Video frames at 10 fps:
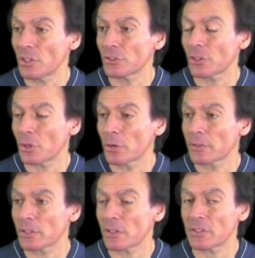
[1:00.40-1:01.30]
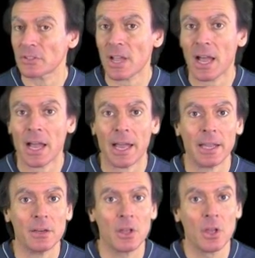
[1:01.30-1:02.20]
tilted over to the
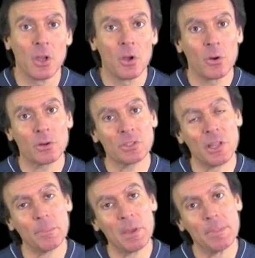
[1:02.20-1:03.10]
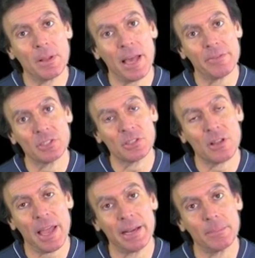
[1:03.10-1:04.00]
side, or some people have a
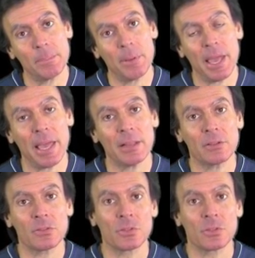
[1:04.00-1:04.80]
slight bent,